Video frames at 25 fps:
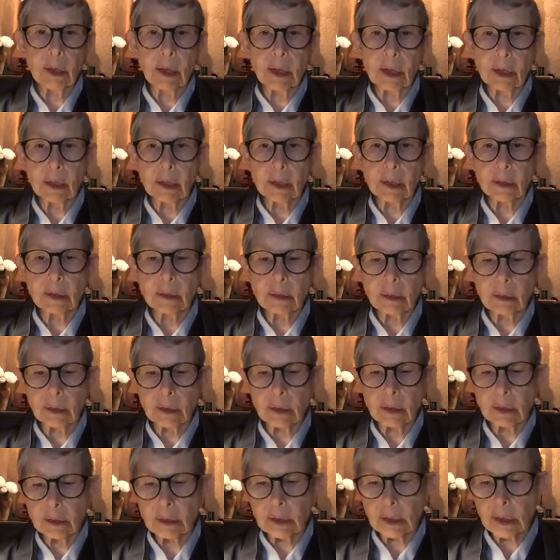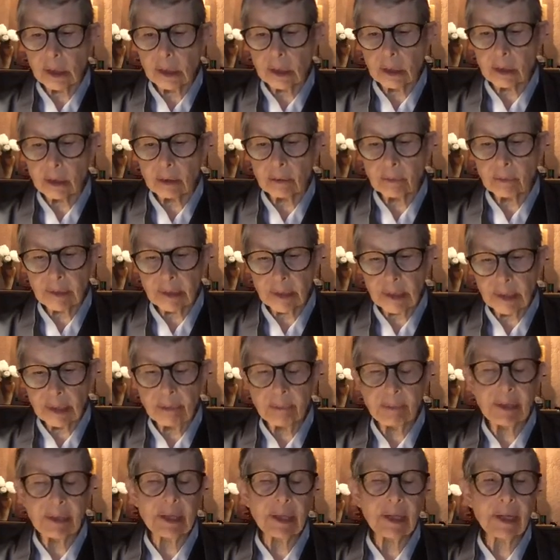on it. It takes some
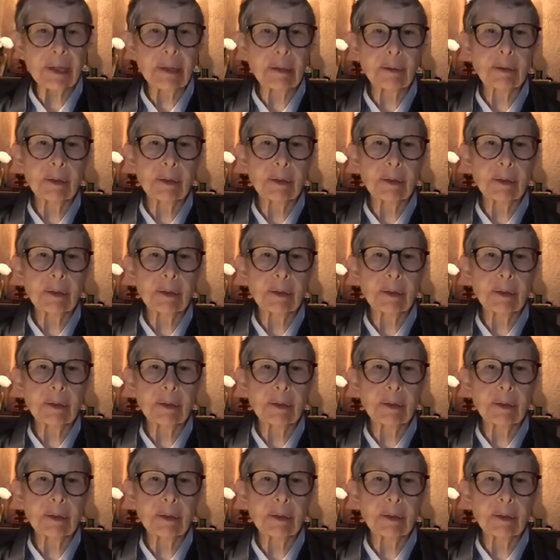time to get